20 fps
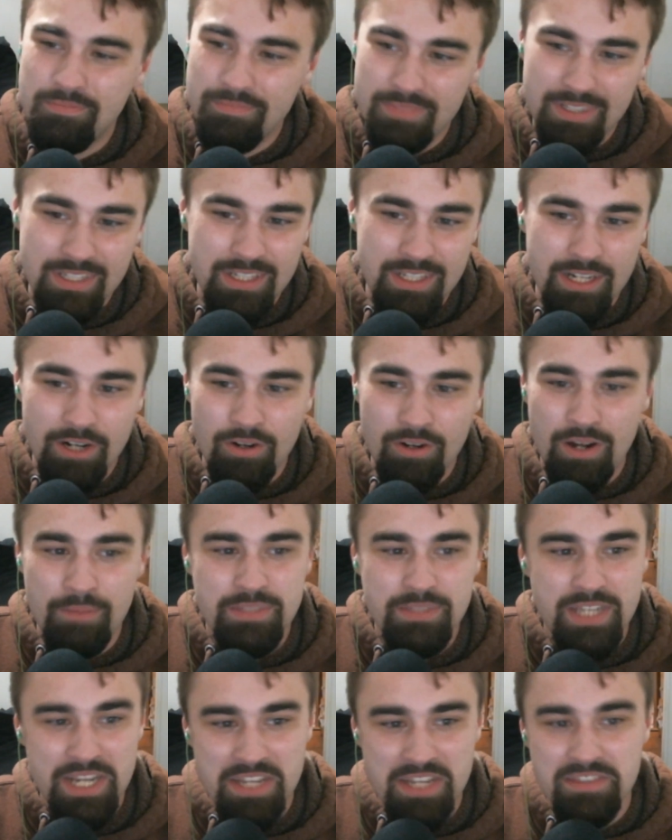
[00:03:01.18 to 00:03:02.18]
you know, I'm
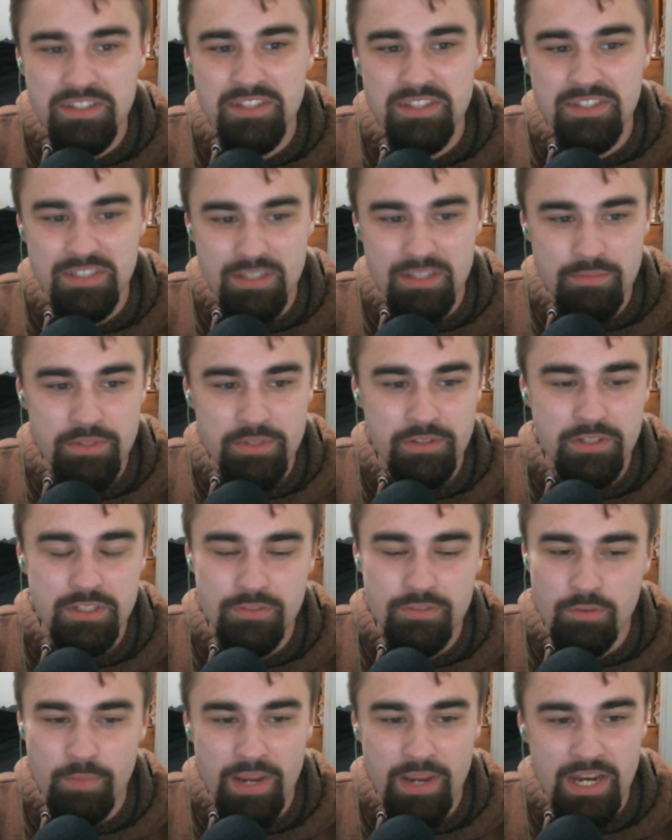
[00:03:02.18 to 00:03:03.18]
taking these stimulants
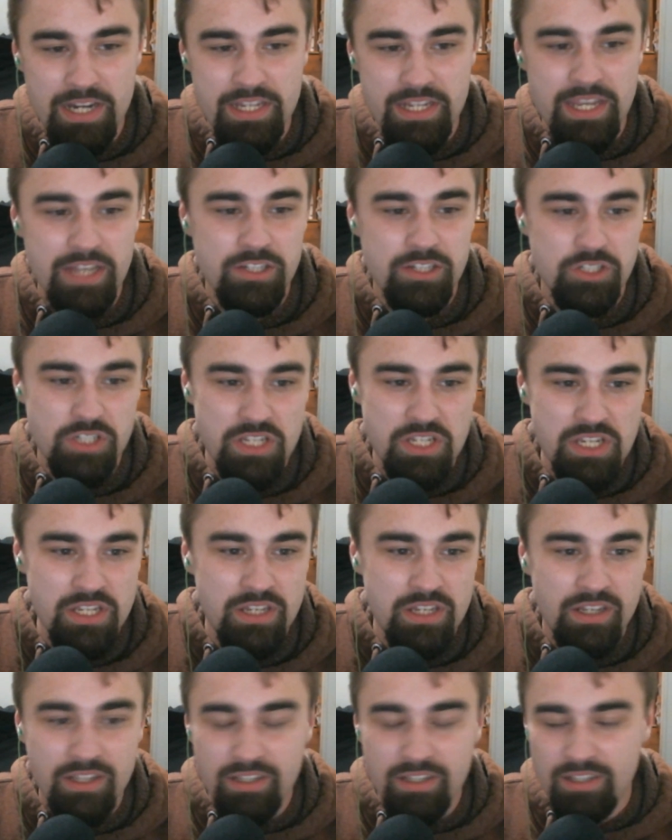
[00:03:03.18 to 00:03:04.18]
for my
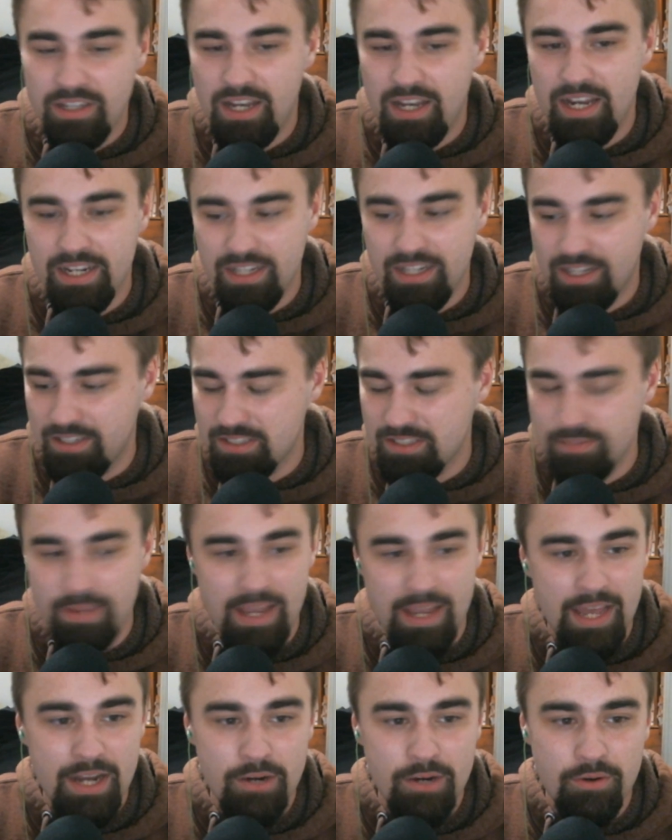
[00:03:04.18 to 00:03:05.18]
ADHD. I got some
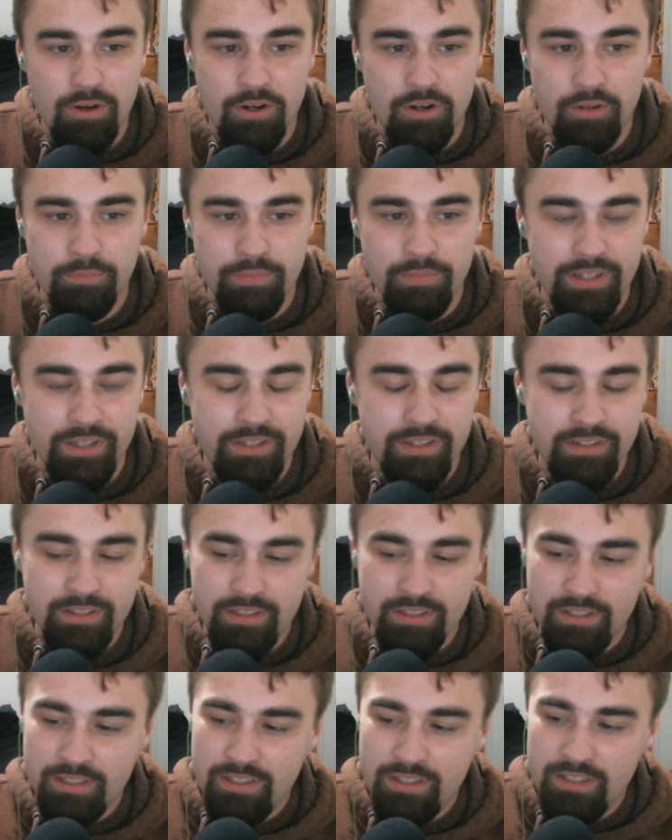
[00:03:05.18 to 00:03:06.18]
Adderall, but,
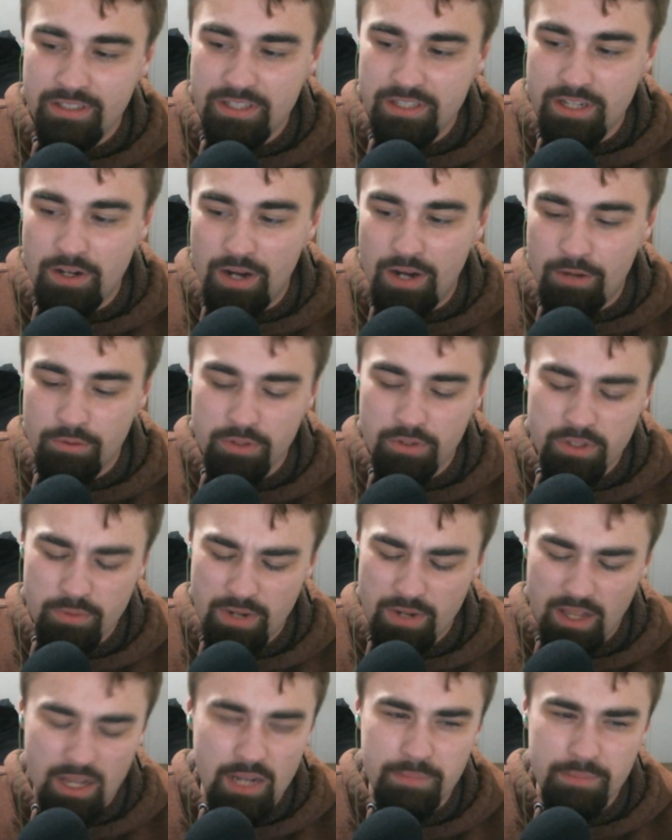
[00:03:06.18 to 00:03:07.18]
you know, I really
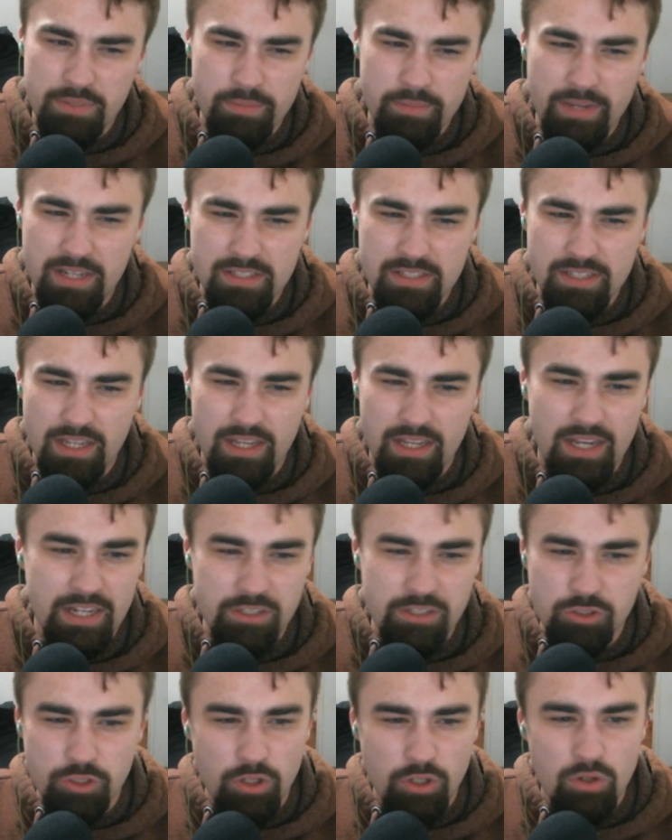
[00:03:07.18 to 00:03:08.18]
want to optimize that.
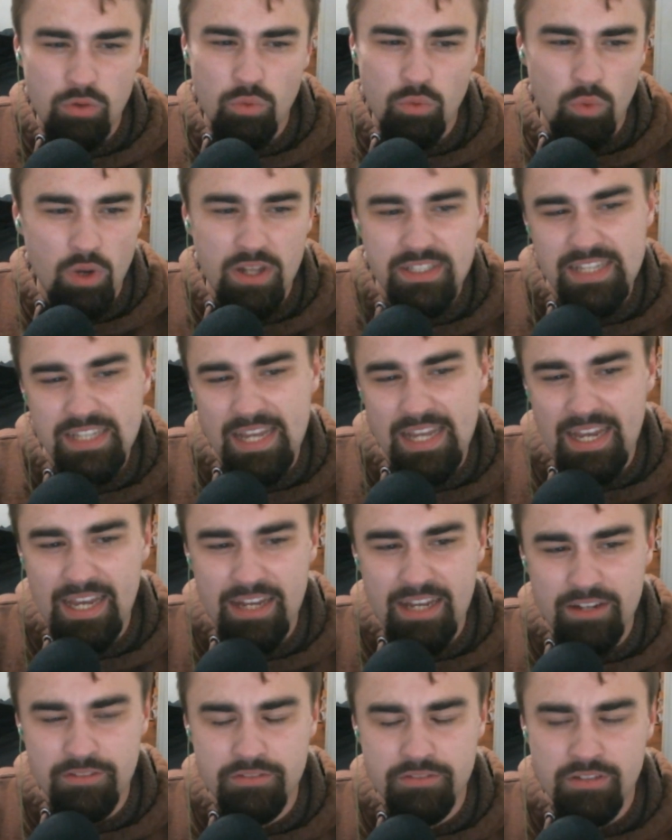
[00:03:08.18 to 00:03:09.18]
I don't want to
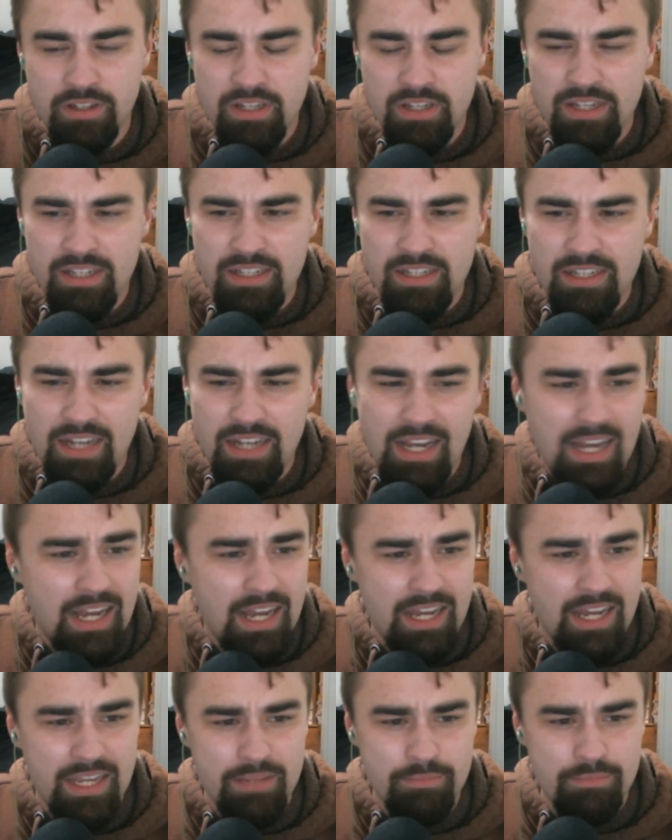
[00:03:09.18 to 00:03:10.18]
have
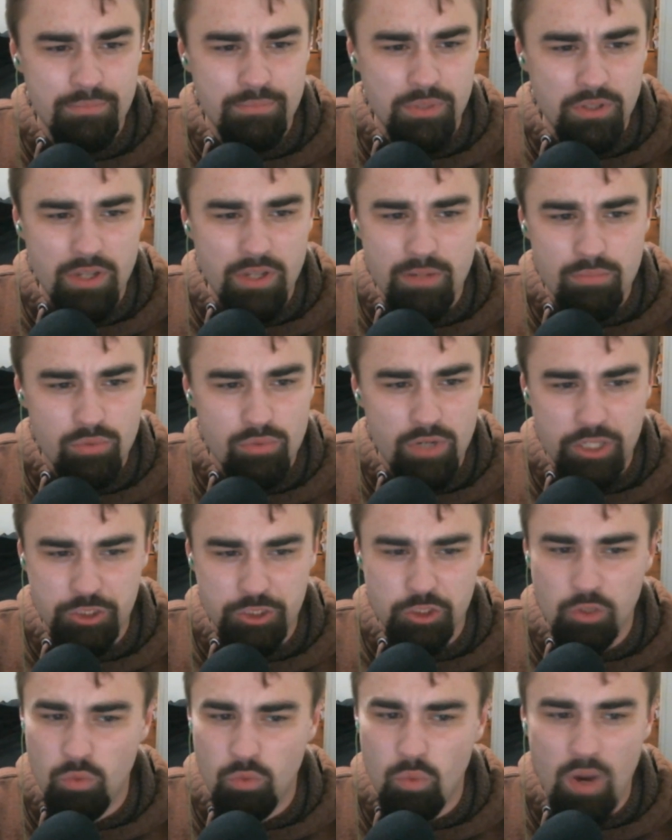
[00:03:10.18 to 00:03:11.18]
high blood
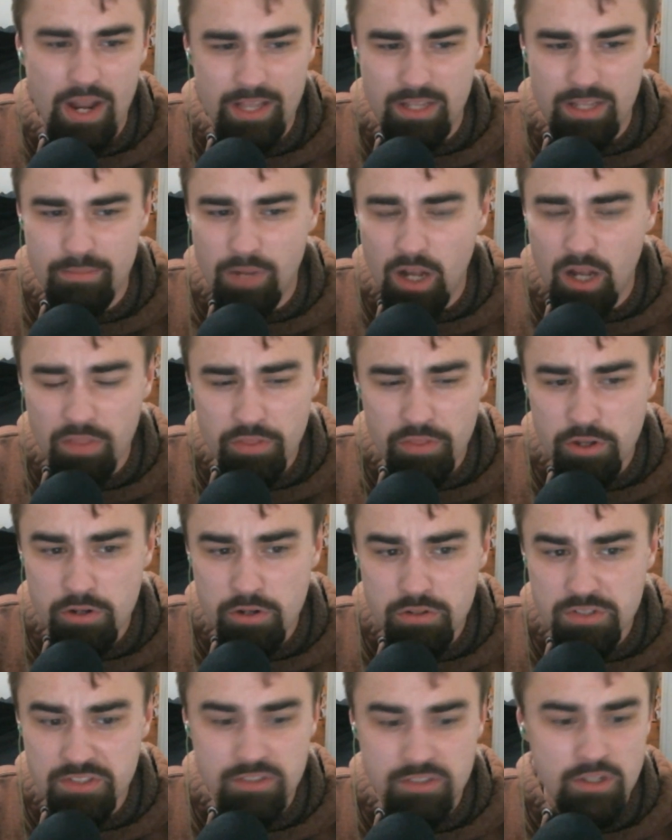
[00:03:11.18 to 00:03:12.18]
pressure while I'm on
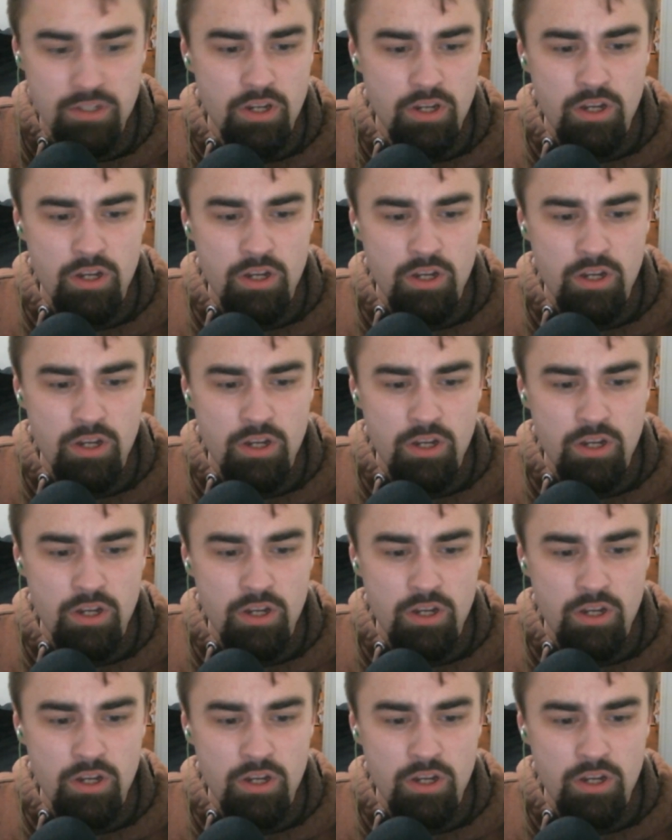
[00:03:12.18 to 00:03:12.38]
those.